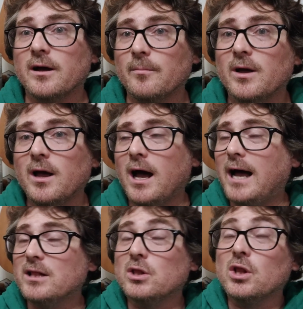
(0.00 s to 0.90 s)

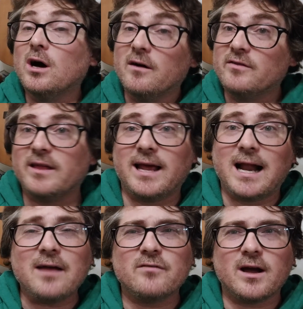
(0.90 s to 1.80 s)
I loved it, and
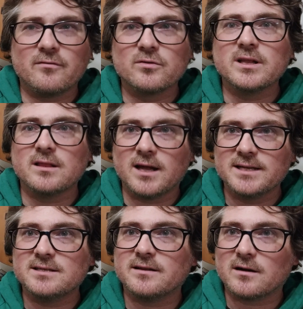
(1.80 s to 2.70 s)
I've really
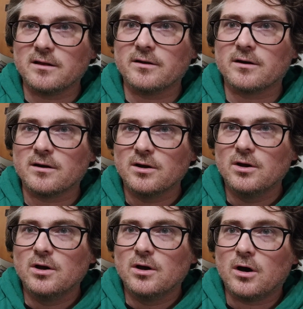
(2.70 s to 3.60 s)
liked their other
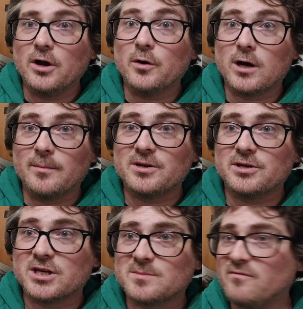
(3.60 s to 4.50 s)
audio commentary
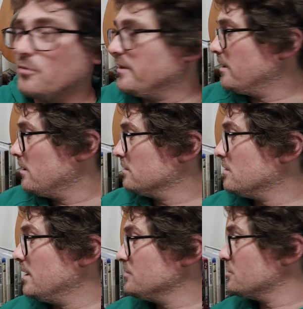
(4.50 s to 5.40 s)
tracks before. They're on
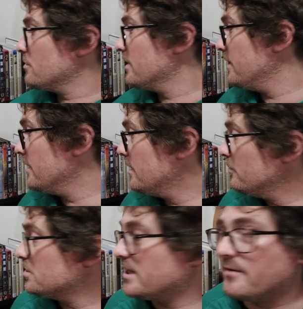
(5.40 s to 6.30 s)
Crime Story,
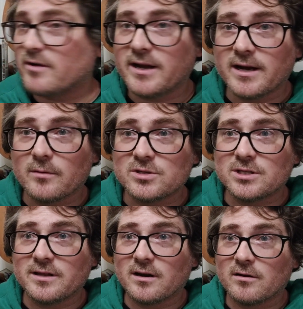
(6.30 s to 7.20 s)
which I have right here,
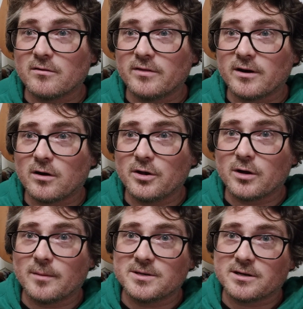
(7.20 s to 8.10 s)
which their audio
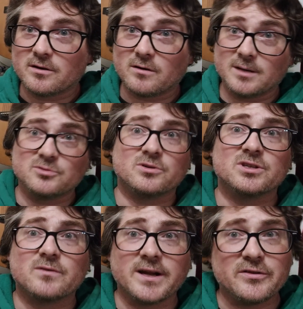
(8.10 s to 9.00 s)
commentary on Crime Story
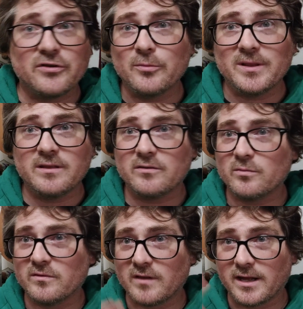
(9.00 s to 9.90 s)
is great too. But this
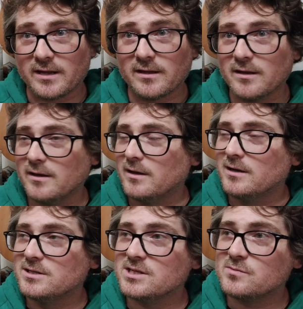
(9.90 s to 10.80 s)
was like,
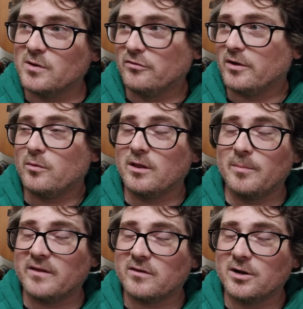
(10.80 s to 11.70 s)
it was like one of the
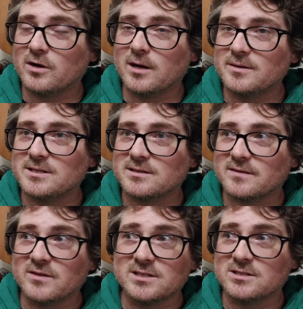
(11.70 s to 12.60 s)
best audio commentaries
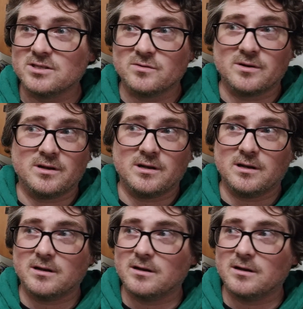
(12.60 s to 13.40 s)
I've listened to in